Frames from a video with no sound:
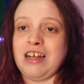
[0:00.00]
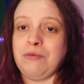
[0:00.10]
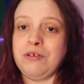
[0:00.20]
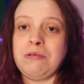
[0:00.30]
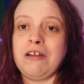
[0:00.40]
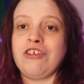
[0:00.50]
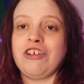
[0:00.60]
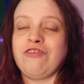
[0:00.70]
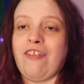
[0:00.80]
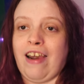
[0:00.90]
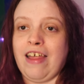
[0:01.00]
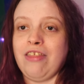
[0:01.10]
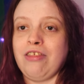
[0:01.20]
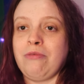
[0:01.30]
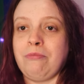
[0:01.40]
I would apologise for the
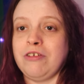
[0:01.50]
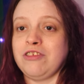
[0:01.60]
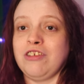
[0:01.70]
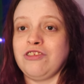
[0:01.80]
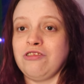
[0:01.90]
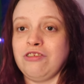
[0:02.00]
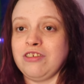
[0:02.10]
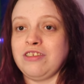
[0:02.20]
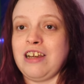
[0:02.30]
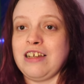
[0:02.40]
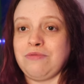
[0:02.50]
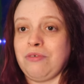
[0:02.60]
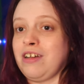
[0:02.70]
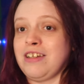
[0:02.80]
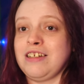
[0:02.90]
length, but it's not as long as the last
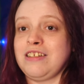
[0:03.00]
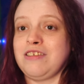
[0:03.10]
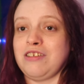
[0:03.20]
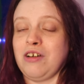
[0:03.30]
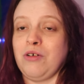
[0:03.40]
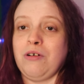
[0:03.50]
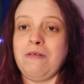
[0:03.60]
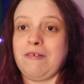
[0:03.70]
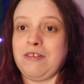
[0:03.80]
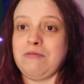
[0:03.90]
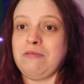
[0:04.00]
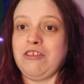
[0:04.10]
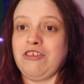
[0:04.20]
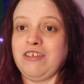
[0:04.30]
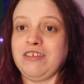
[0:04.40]
one I did, so I'm not going to
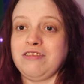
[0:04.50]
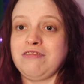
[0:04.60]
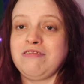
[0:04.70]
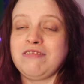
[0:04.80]
apologise.